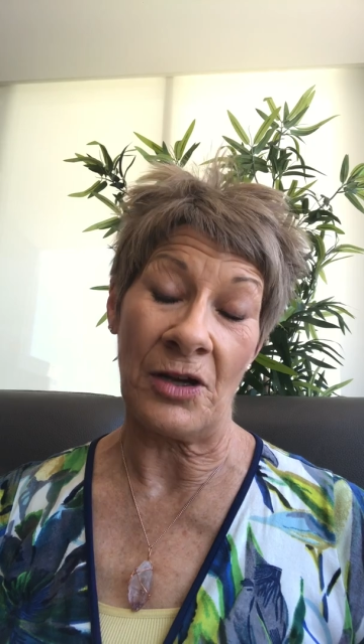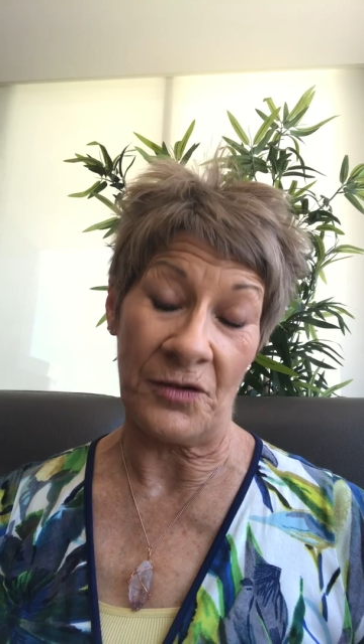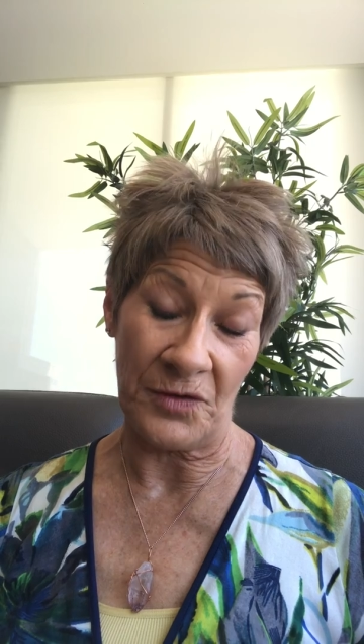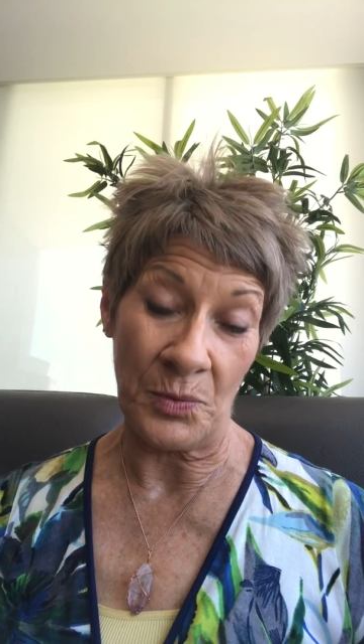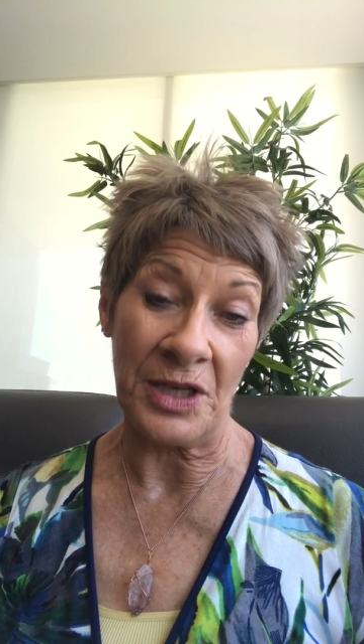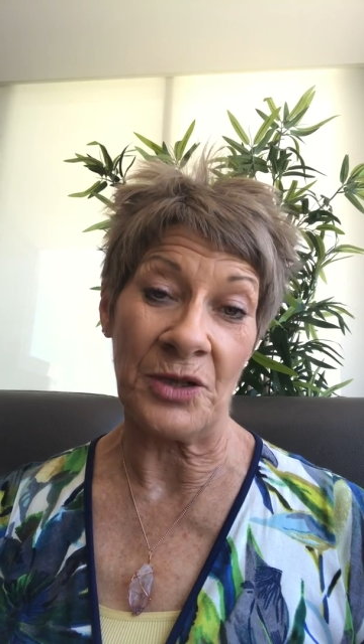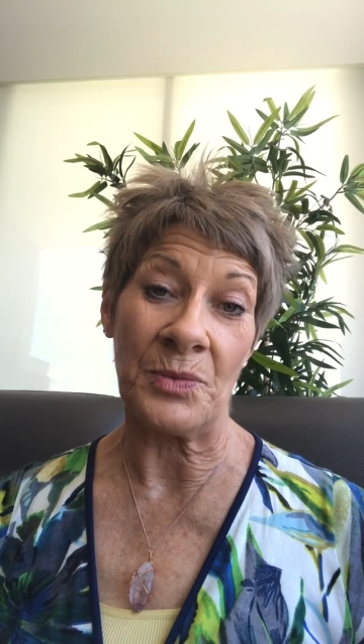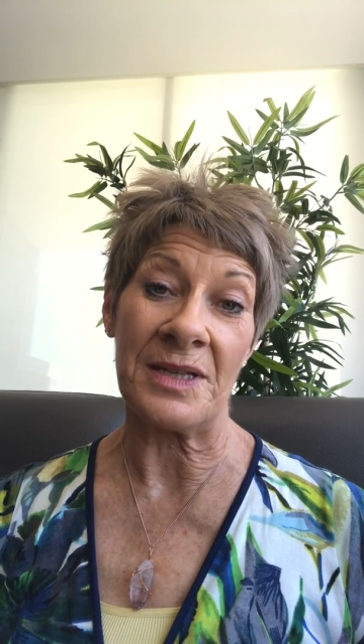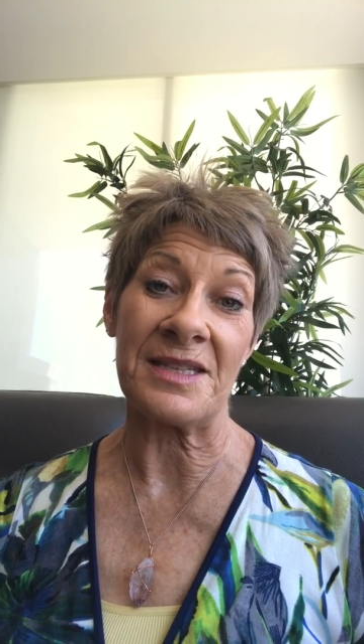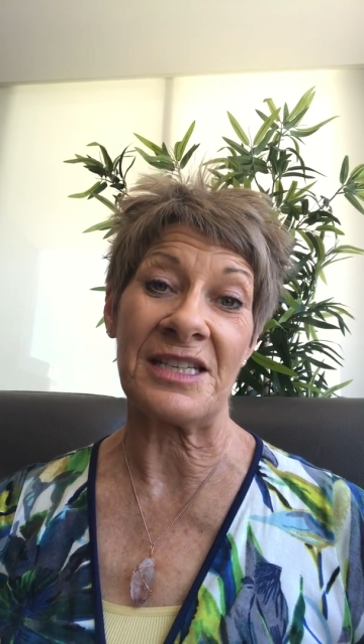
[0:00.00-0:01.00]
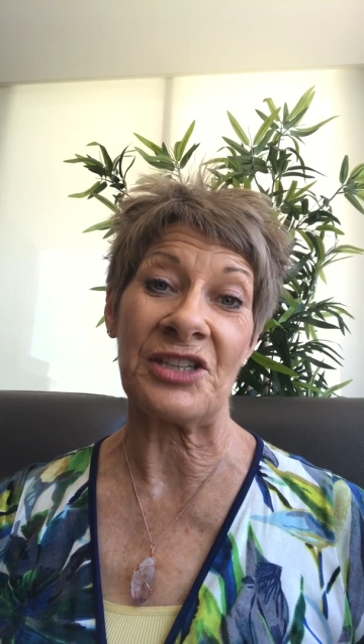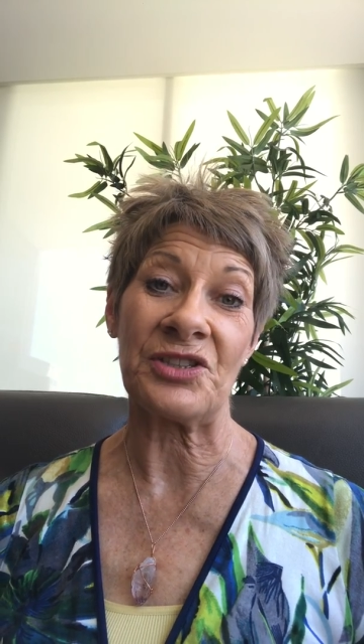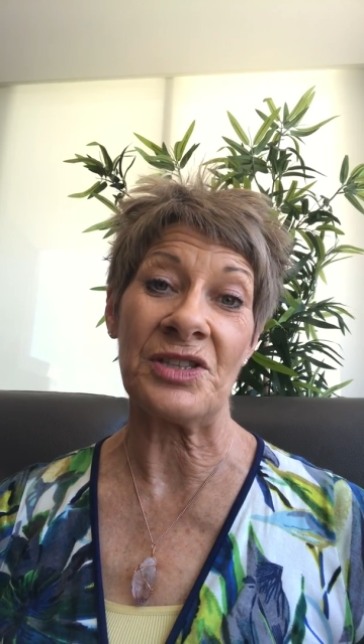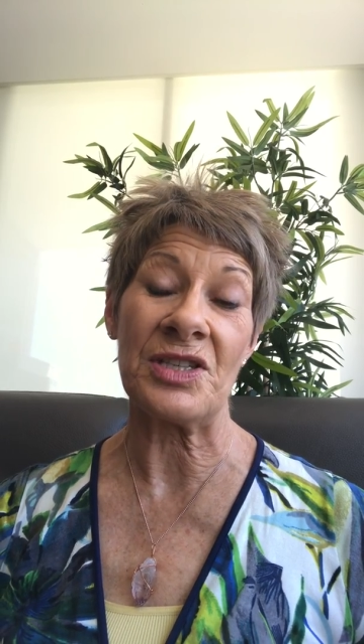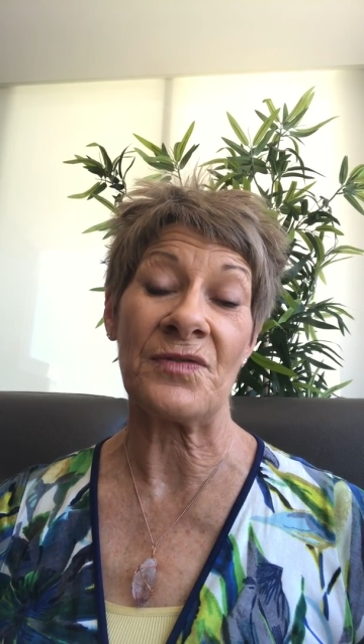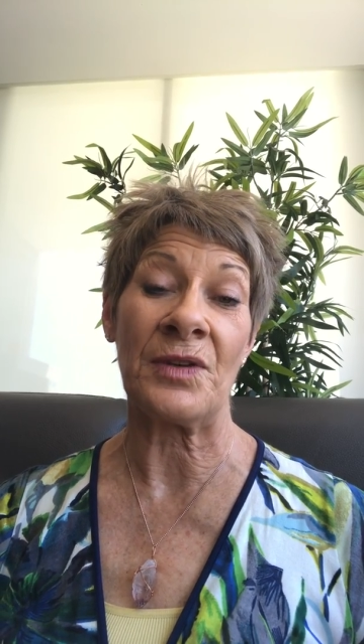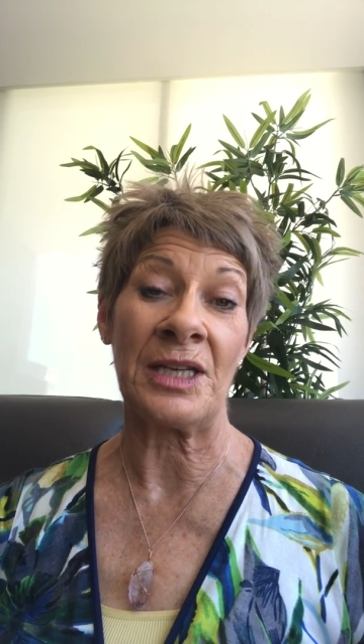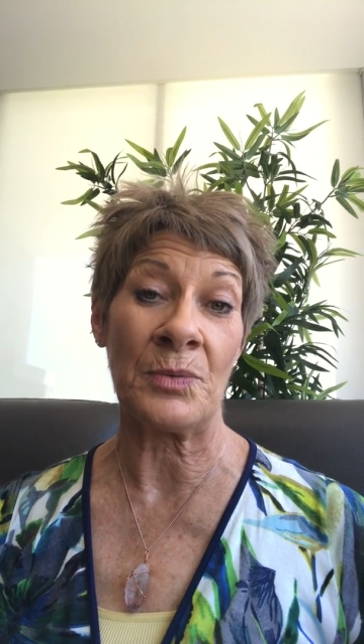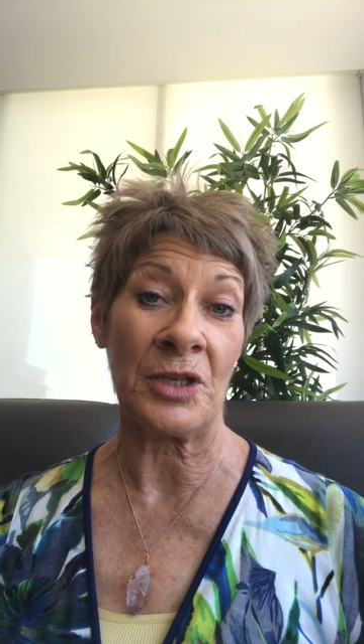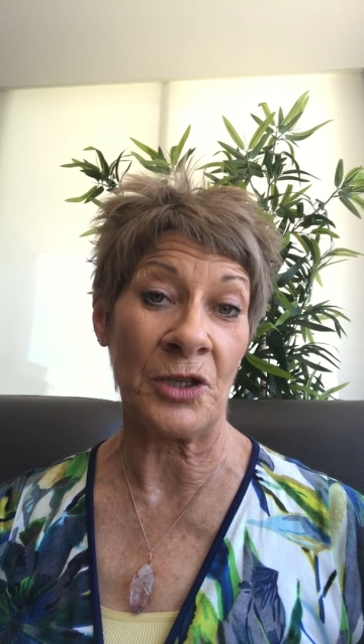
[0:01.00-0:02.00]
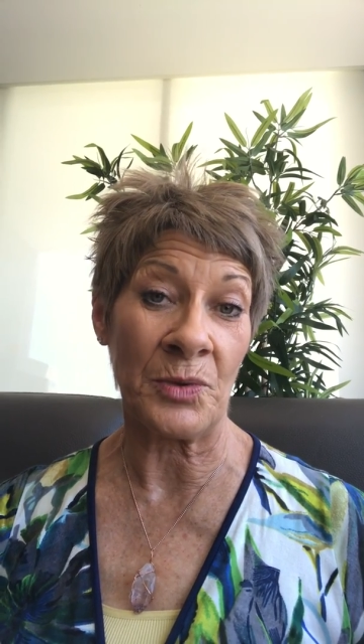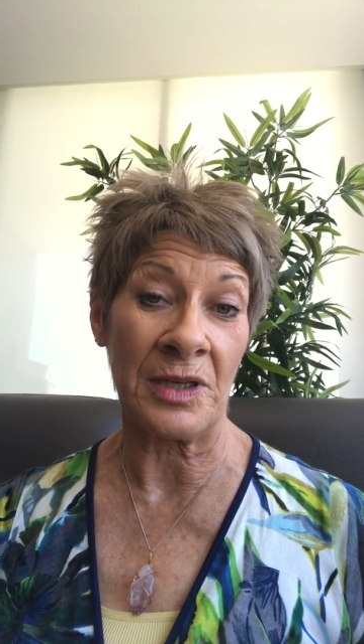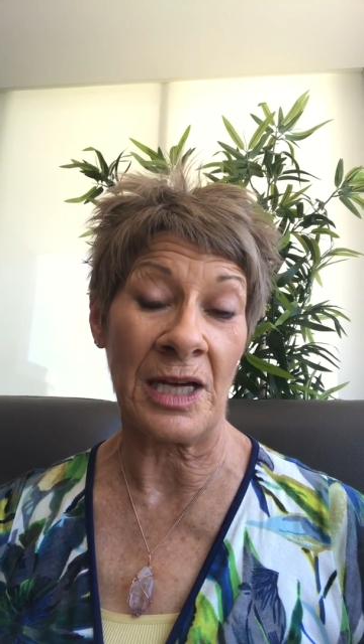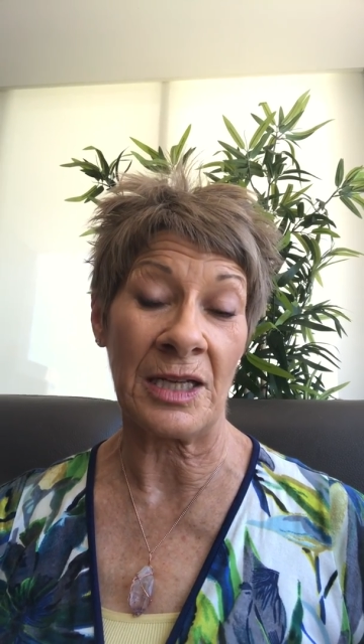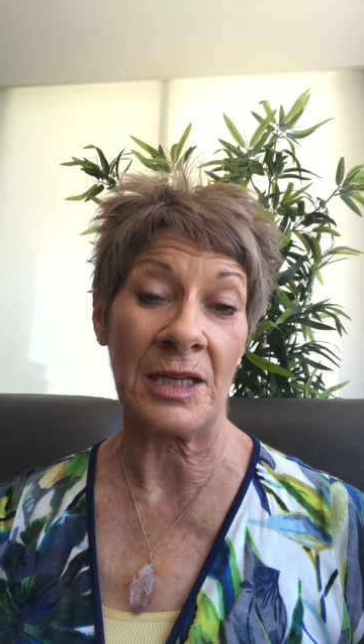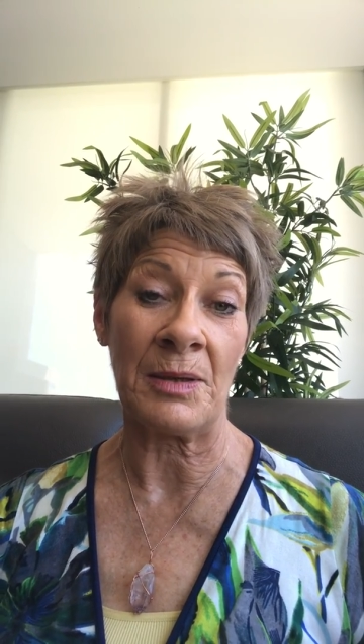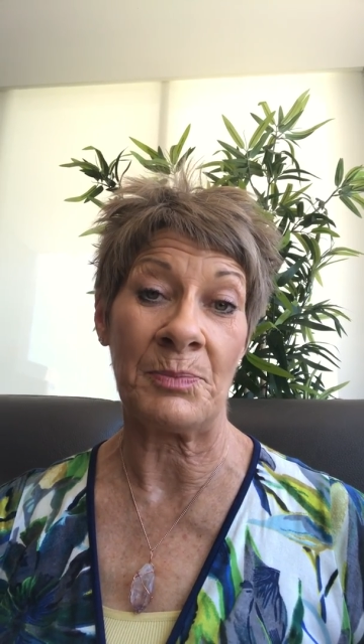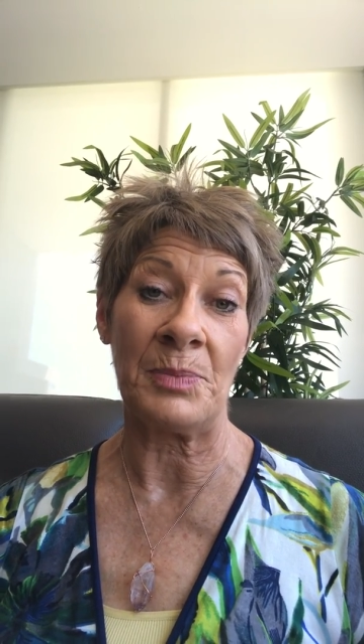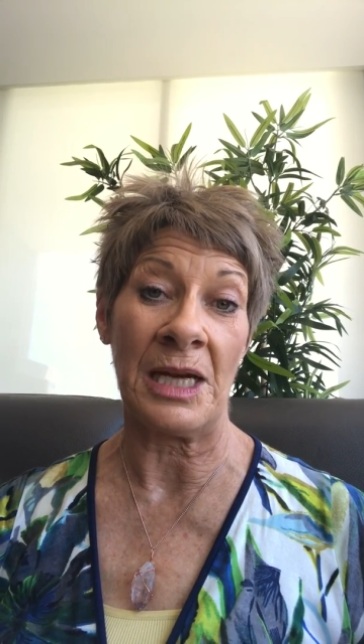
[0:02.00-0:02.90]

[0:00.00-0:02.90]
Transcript: offer one on one sessions for anyone who would like a,